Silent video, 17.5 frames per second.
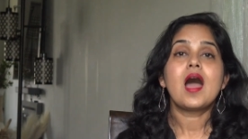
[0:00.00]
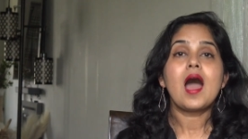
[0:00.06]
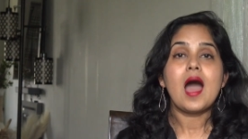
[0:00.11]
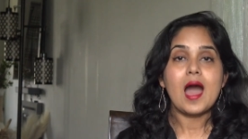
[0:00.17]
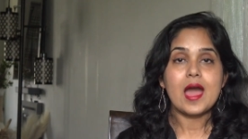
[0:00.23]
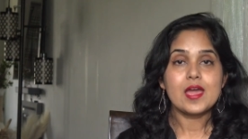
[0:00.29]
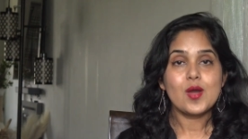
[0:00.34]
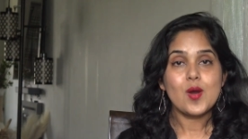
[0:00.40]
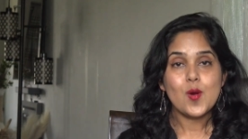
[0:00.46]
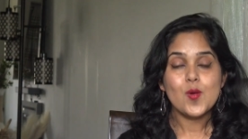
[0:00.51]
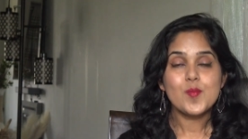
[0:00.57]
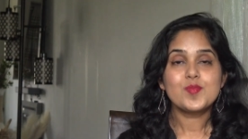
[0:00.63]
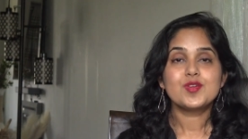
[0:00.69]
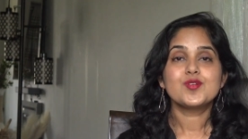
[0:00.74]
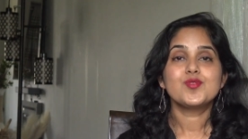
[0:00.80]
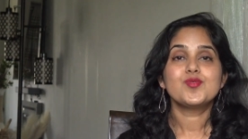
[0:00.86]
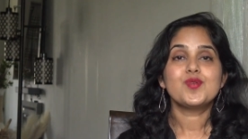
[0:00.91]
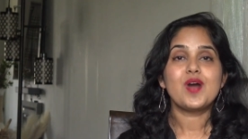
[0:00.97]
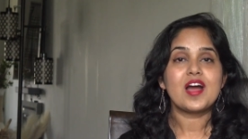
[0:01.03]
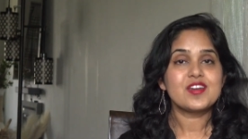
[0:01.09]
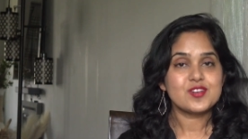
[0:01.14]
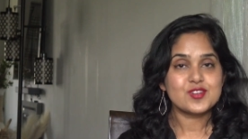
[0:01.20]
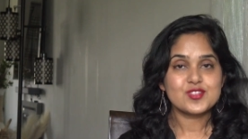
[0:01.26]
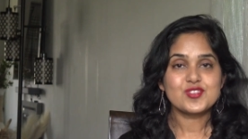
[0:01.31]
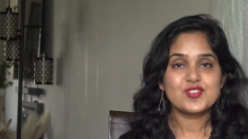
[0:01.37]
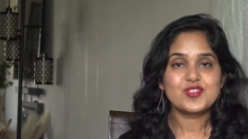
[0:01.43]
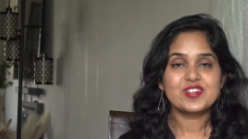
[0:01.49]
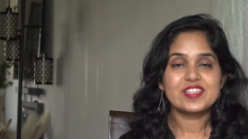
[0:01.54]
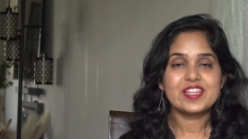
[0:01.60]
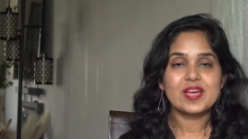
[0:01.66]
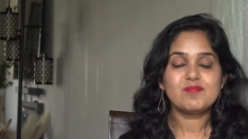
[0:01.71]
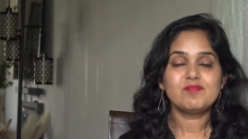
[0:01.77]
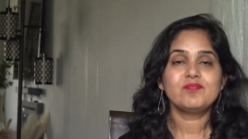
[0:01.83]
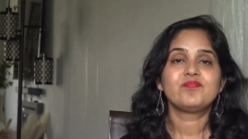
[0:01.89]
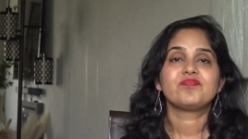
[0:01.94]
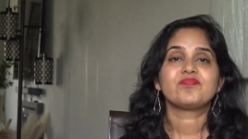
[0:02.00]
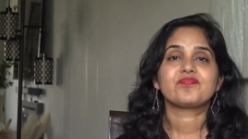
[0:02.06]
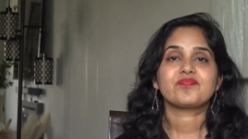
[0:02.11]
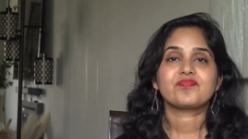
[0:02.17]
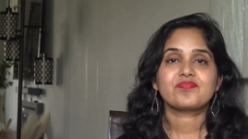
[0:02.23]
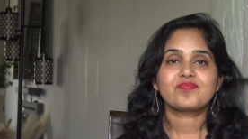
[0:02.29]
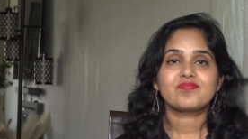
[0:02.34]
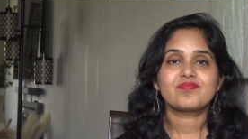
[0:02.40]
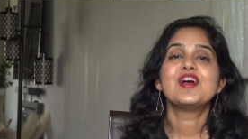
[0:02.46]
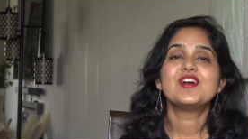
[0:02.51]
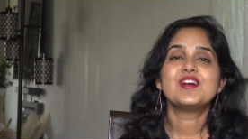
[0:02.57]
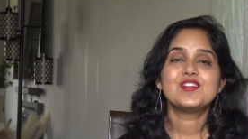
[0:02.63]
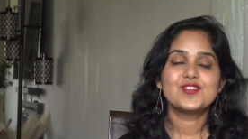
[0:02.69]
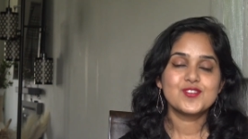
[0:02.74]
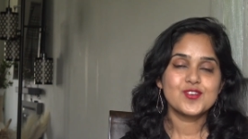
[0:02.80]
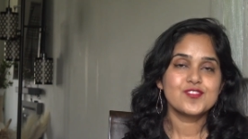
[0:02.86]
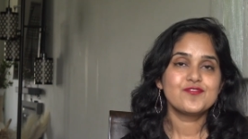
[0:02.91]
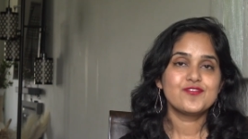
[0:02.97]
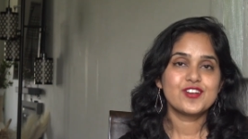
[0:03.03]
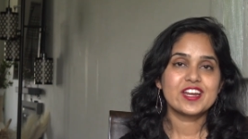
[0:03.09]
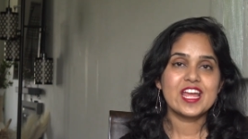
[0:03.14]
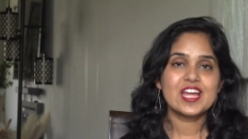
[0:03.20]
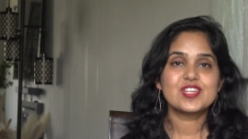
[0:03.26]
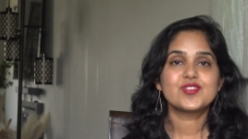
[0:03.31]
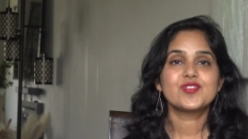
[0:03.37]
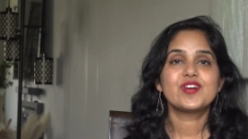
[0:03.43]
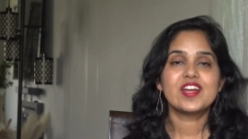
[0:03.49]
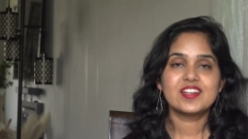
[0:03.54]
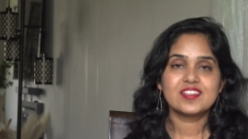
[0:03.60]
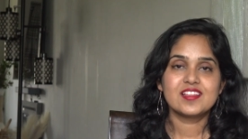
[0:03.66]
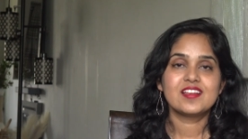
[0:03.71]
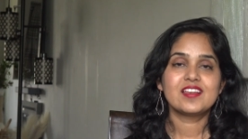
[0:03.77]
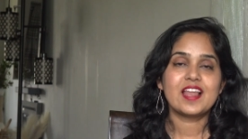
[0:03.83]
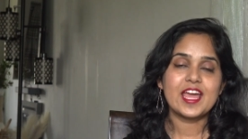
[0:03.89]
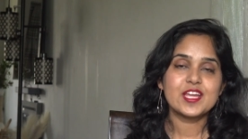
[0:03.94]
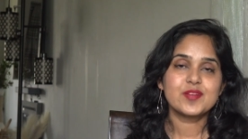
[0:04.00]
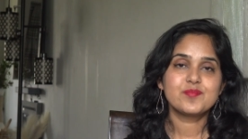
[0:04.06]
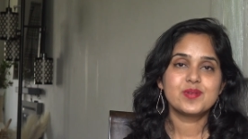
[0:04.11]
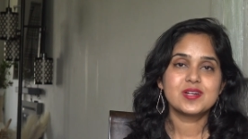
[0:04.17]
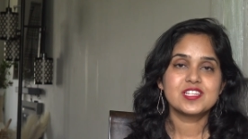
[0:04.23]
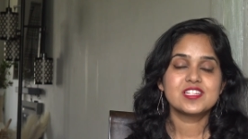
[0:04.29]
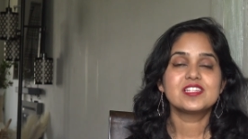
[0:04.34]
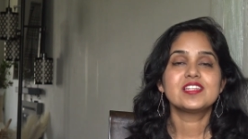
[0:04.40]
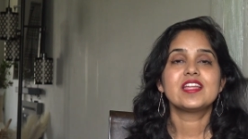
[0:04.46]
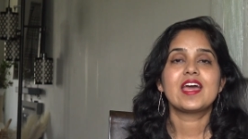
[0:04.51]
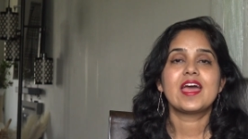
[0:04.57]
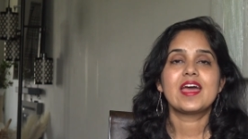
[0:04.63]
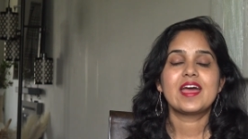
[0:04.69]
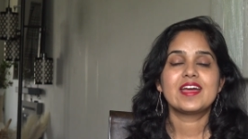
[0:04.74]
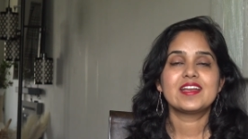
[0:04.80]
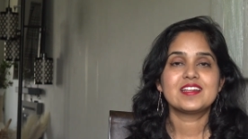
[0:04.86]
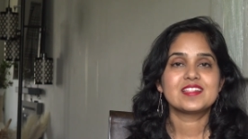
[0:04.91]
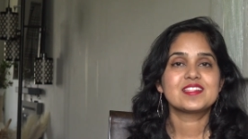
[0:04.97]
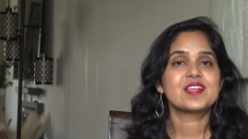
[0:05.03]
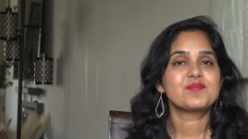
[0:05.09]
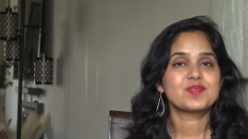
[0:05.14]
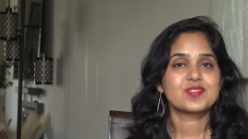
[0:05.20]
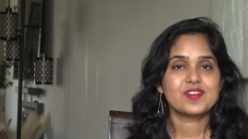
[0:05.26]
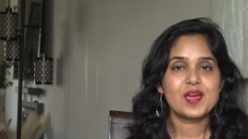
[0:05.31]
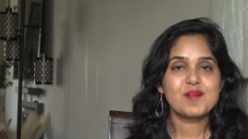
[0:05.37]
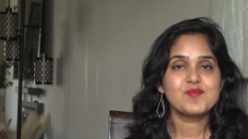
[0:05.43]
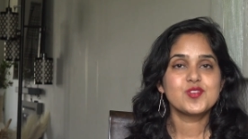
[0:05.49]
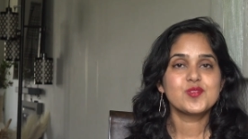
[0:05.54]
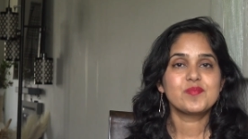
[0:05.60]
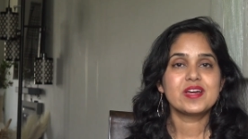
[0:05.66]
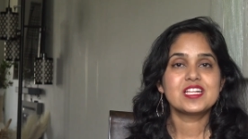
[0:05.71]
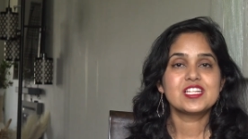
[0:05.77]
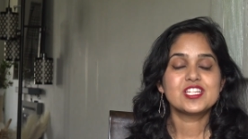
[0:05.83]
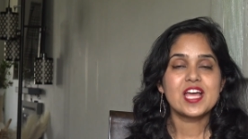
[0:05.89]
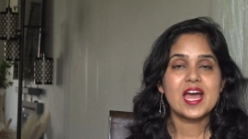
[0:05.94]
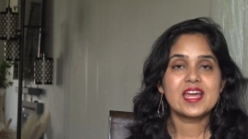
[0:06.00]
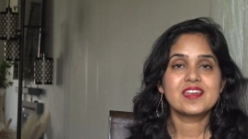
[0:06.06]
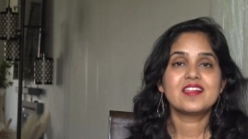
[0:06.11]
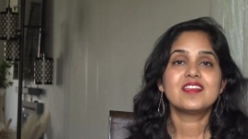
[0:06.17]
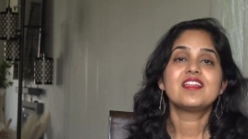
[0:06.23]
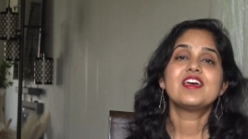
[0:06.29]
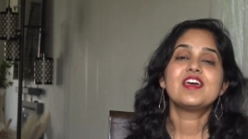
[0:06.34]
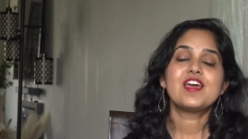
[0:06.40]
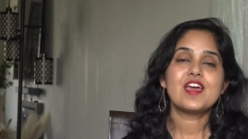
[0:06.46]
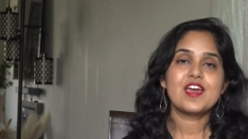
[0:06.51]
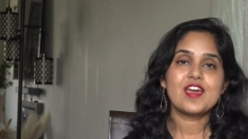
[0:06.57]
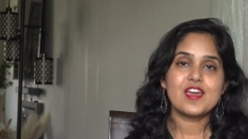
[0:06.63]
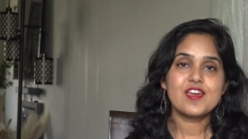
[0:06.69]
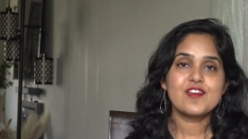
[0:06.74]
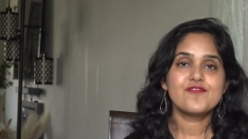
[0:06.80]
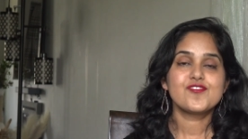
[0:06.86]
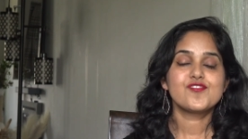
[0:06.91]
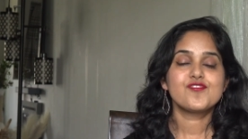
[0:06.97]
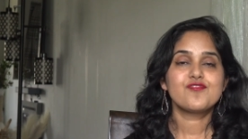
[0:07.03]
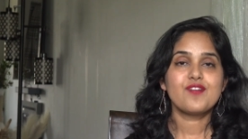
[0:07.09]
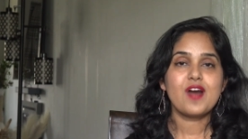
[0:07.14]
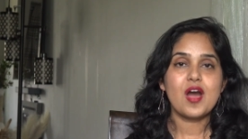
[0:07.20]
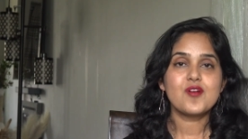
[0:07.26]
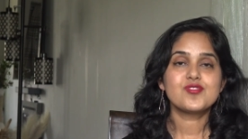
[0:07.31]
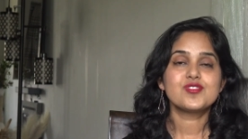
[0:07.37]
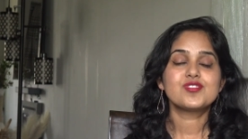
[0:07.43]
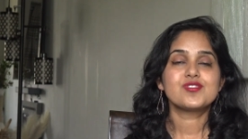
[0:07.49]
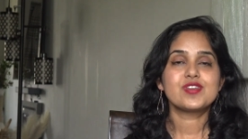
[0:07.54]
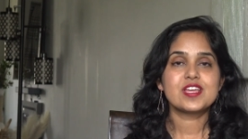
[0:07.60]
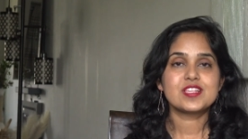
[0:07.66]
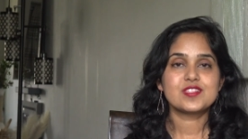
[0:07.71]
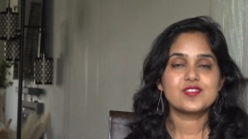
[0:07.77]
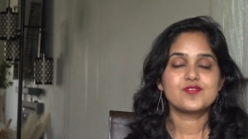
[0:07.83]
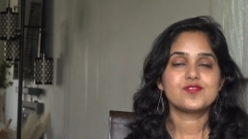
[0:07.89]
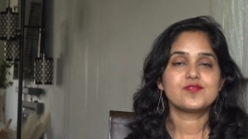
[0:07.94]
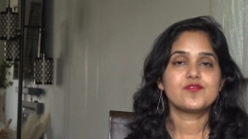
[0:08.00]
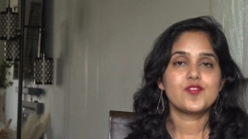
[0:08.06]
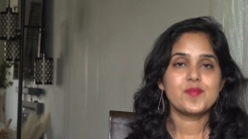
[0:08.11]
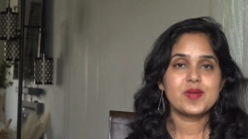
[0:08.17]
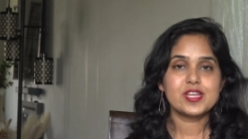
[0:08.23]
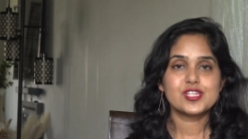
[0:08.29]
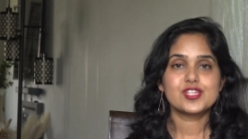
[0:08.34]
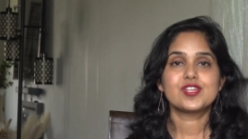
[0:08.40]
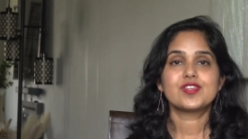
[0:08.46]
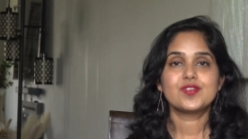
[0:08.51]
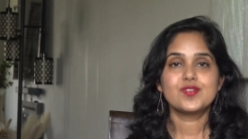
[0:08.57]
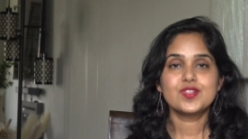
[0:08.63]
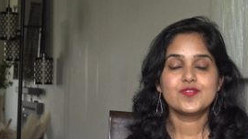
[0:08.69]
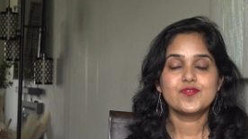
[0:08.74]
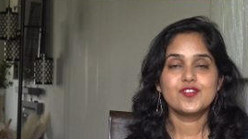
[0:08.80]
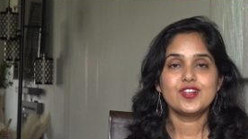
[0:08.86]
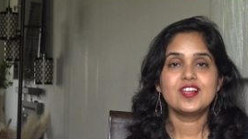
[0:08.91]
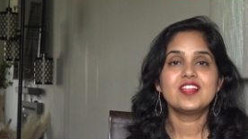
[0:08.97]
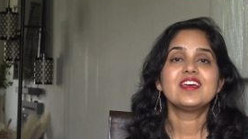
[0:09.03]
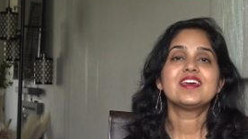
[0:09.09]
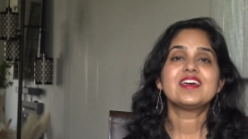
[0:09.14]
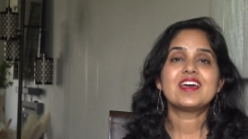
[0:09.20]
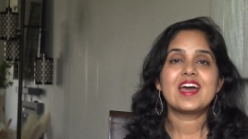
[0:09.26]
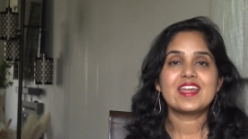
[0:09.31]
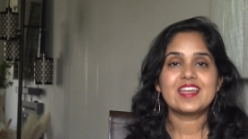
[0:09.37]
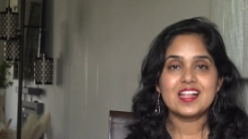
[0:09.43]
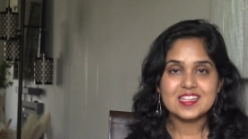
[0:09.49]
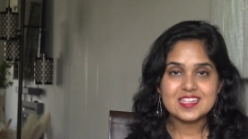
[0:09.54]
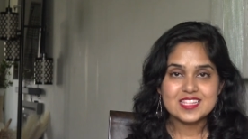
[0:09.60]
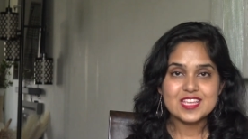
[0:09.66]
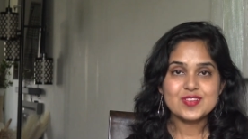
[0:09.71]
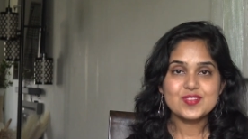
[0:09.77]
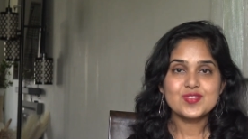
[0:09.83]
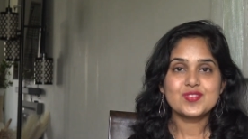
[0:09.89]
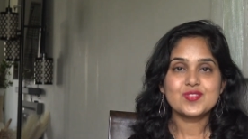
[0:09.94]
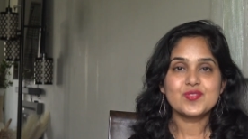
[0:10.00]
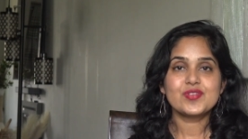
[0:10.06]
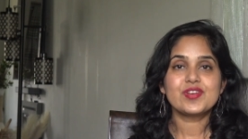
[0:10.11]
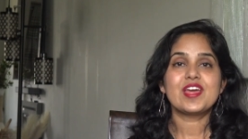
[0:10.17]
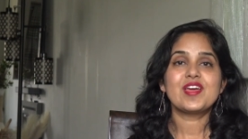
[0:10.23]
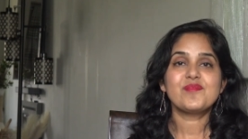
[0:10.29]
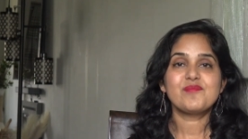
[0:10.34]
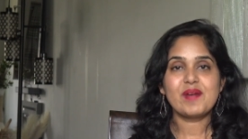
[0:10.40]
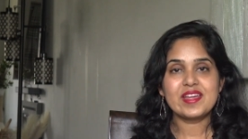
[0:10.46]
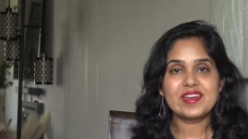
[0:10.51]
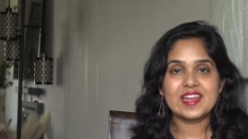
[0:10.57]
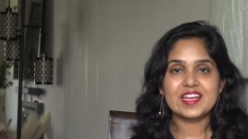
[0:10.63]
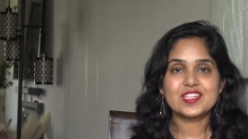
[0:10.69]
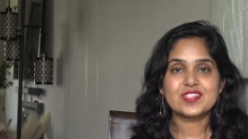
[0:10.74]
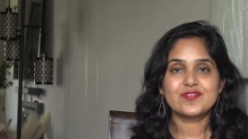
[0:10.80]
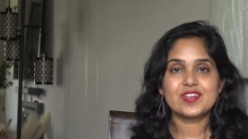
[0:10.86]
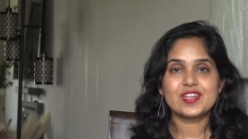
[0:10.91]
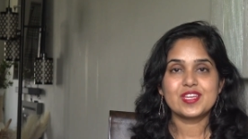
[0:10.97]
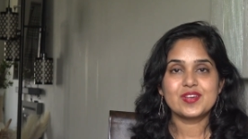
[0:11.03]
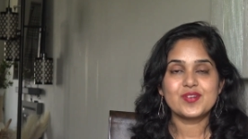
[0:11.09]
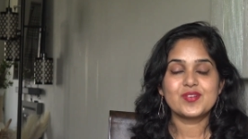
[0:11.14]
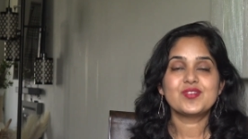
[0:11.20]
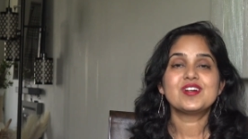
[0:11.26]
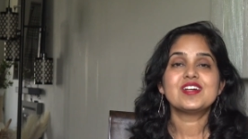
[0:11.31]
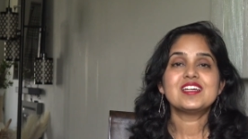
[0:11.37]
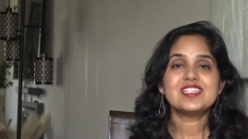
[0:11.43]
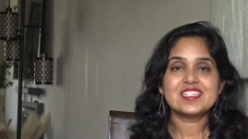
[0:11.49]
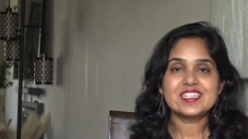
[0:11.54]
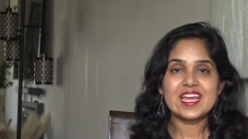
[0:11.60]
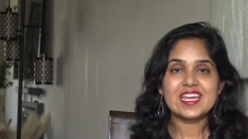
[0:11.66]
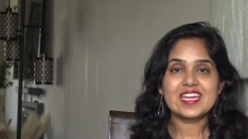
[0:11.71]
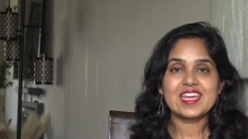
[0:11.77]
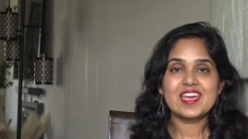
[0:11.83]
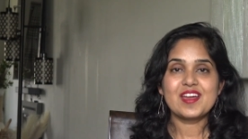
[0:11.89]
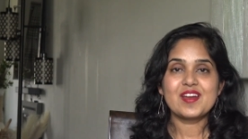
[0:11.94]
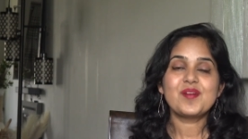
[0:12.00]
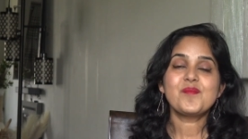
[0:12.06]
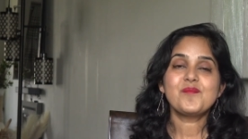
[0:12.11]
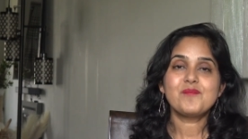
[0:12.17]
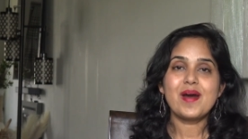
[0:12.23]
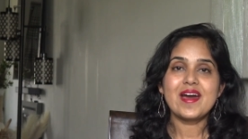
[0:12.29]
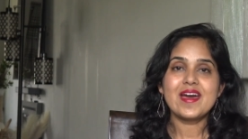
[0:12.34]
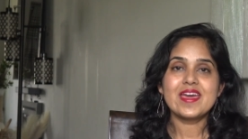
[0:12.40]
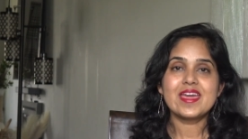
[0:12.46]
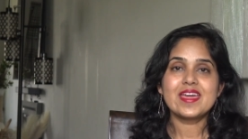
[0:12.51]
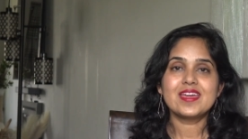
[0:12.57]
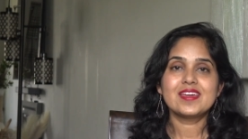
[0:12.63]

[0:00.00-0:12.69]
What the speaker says: I hope you understood them. Don't forget to hit the like button and subscribe to my channel if you found today's information useful. And I'll see you soon in my next video. Take care. Bye.